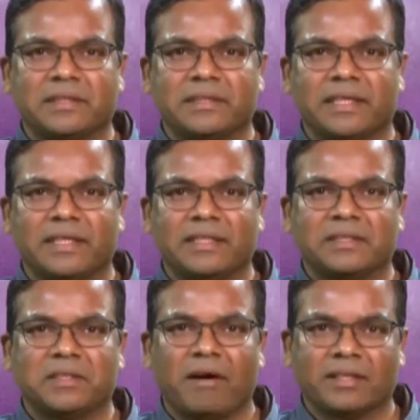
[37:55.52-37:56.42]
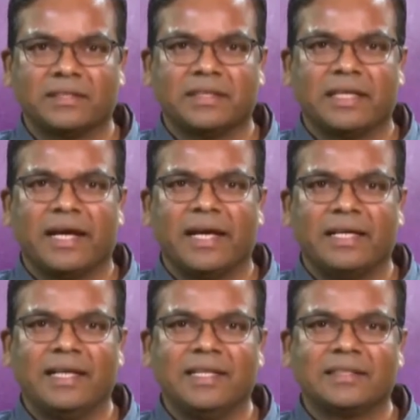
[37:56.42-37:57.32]
generates shocks and
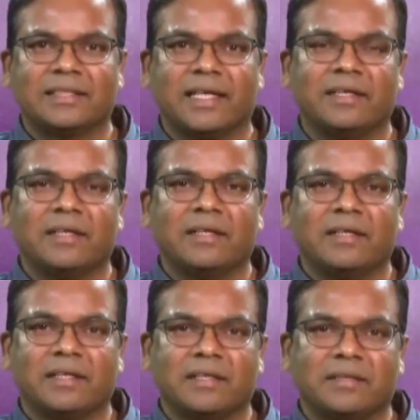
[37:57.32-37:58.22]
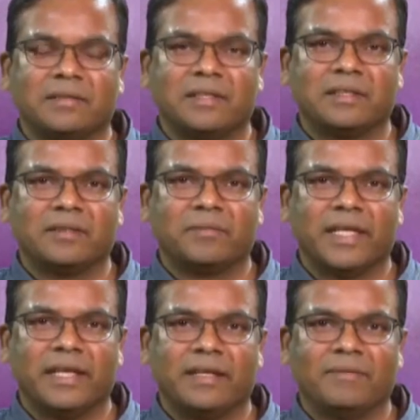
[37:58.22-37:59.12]
heats the
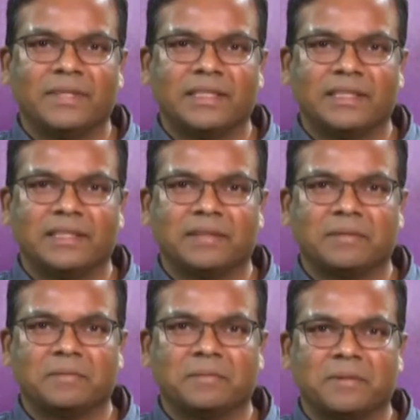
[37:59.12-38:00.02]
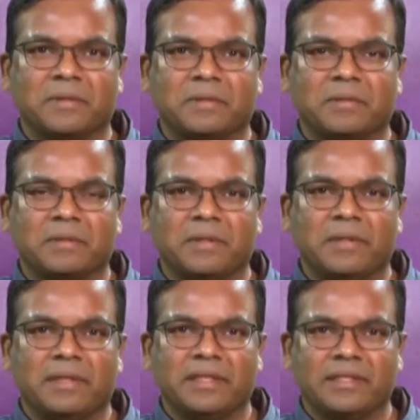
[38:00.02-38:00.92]
material, which is
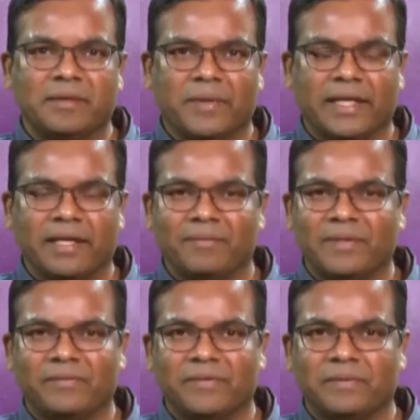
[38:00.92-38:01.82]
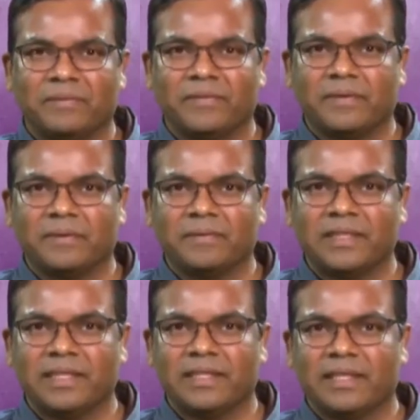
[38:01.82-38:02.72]
hits the material with
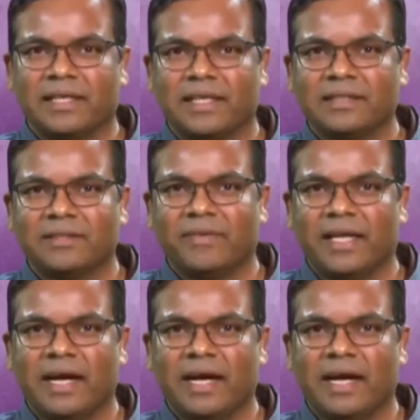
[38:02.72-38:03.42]
which result attains a very